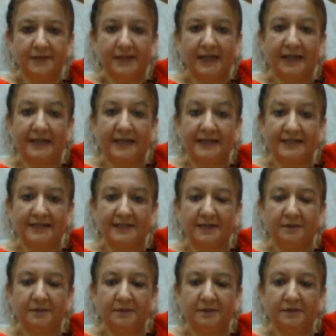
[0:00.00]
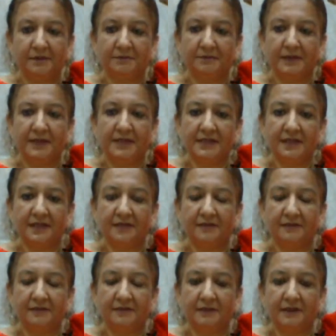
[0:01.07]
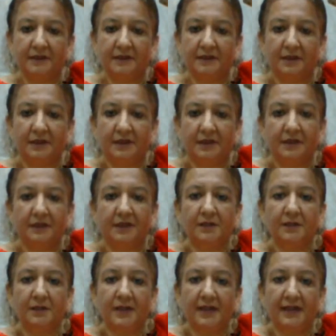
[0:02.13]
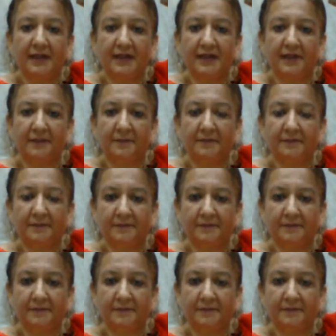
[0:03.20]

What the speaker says: I accept myself the way I am.